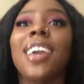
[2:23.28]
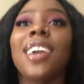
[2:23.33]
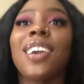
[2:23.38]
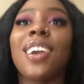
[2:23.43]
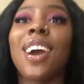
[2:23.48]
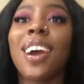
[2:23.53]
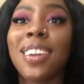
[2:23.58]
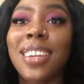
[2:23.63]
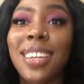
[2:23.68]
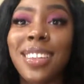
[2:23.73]

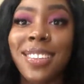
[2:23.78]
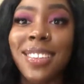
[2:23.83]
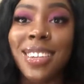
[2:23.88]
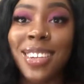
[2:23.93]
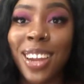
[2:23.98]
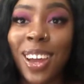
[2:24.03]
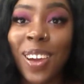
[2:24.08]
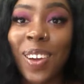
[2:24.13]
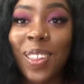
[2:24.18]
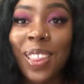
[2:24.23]
Y'all need to
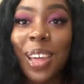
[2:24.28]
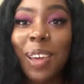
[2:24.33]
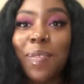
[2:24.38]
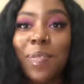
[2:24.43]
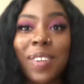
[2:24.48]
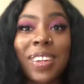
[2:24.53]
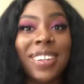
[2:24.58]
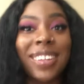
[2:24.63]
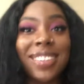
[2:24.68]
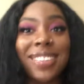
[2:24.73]
know that
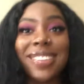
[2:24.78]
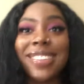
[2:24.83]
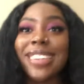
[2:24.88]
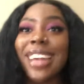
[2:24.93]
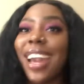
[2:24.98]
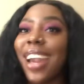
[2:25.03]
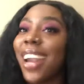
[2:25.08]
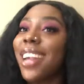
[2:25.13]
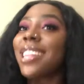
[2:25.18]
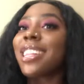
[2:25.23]
Miss
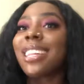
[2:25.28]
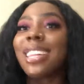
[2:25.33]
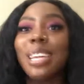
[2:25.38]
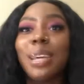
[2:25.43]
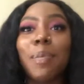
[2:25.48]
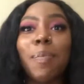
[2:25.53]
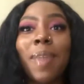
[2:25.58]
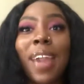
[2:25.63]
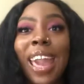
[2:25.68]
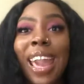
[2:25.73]

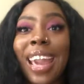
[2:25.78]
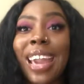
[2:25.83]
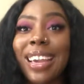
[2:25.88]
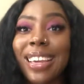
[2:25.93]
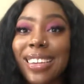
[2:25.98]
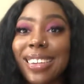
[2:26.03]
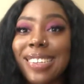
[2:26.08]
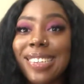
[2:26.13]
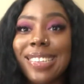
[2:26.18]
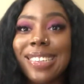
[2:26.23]
Ashley
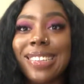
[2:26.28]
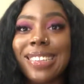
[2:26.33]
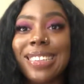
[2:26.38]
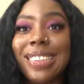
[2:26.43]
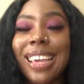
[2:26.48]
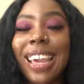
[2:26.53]
Banks